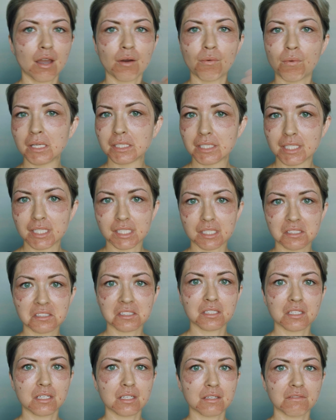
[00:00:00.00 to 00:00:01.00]
wasn't
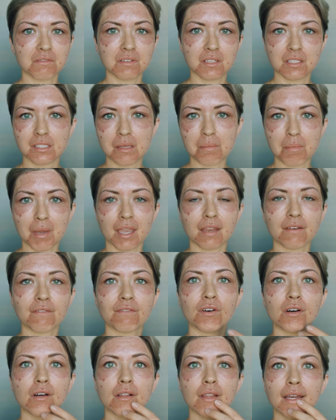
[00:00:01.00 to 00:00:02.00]
sensitive, isn't painful.